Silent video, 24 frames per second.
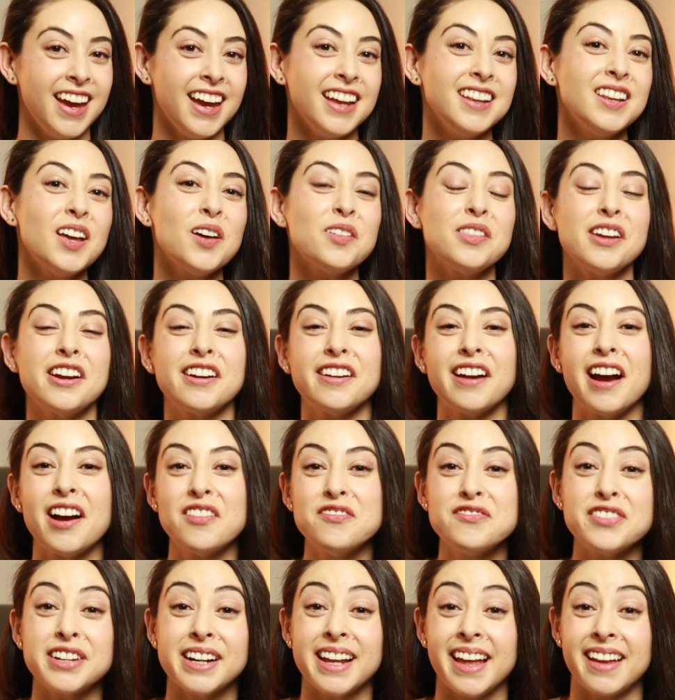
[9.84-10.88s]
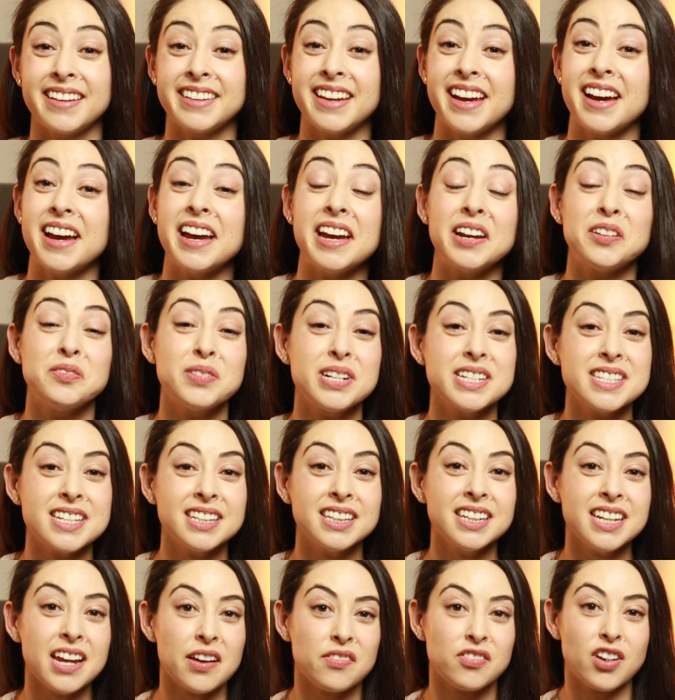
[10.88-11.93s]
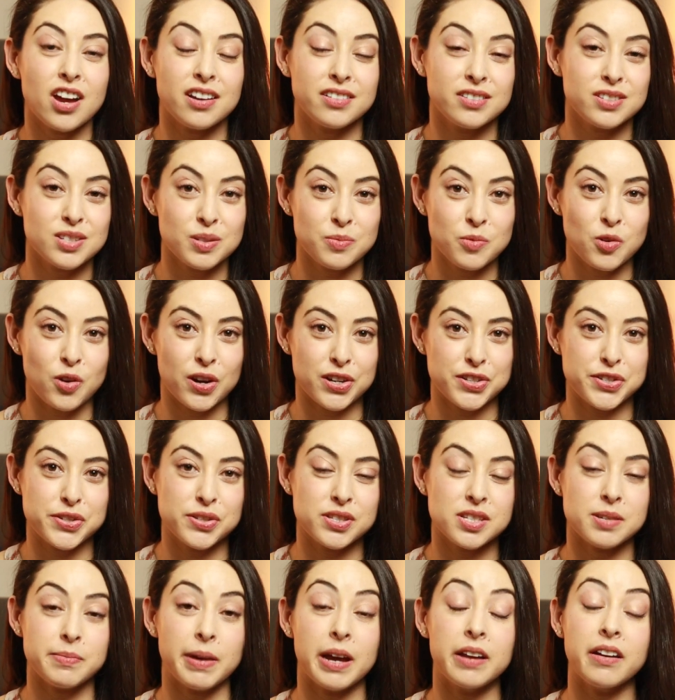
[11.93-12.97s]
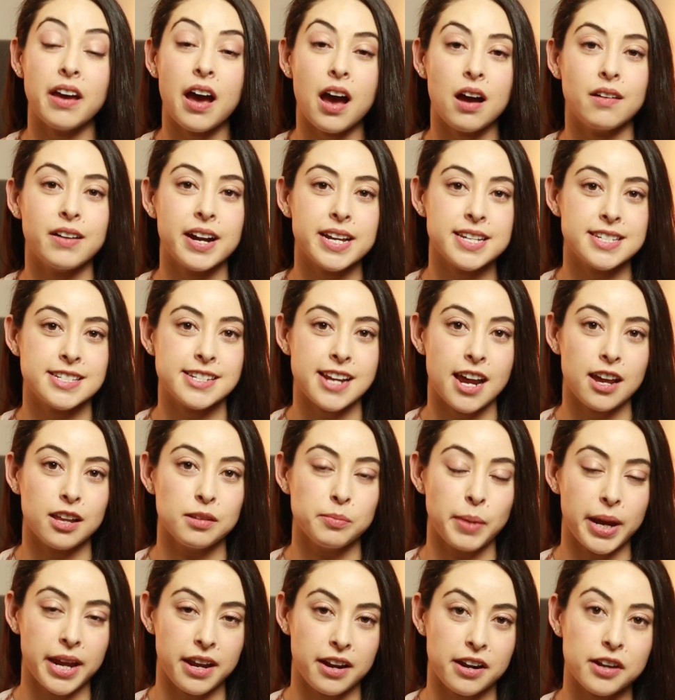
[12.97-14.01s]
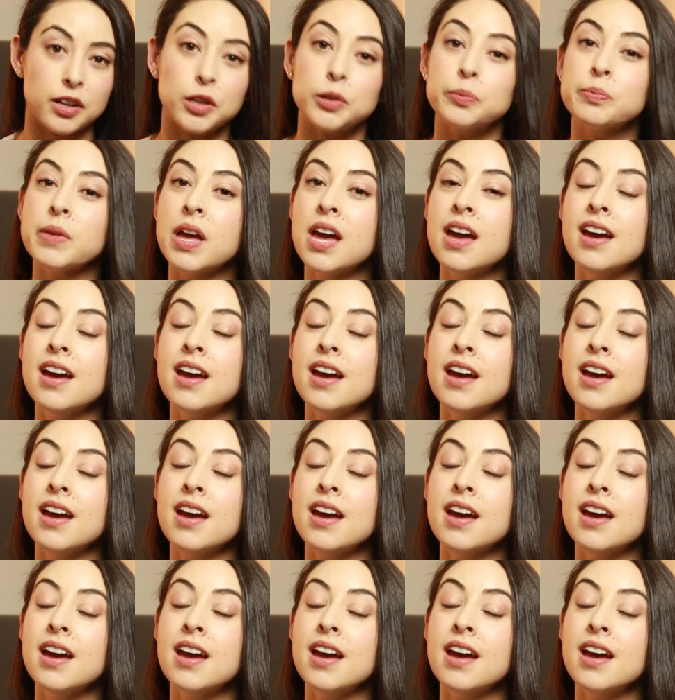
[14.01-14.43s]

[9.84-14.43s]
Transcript: Hello there, I'm Fernanda, and recently I've gotten some questions about how I style my hair.